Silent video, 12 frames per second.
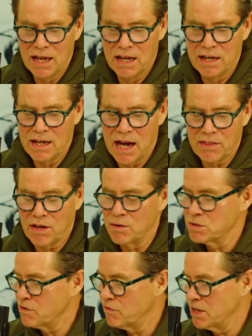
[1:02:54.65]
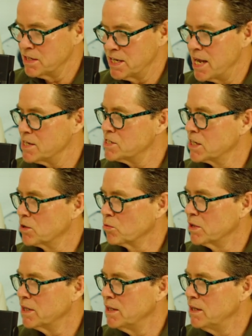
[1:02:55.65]
and I thought it was a fantastic
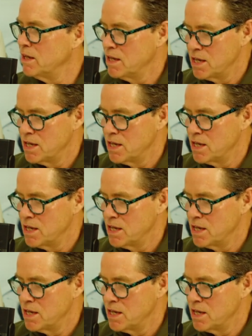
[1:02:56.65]
read.